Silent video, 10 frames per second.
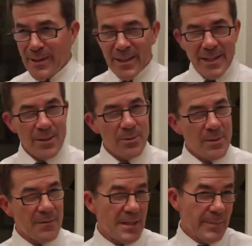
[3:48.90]
in these
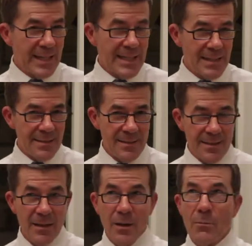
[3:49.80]
sorts of
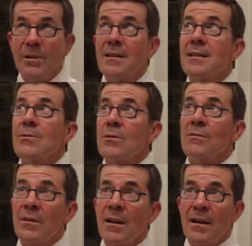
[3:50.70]
spaces with this sort
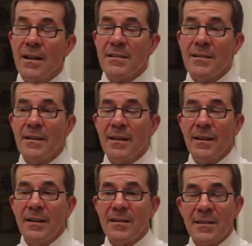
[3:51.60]
of light
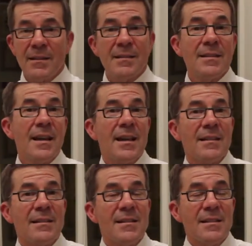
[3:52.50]
instead of the
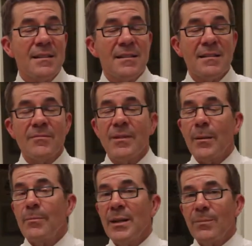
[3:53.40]
darkness is
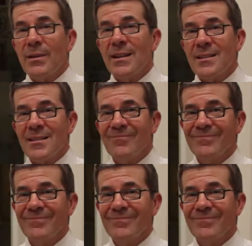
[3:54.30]
a big plus.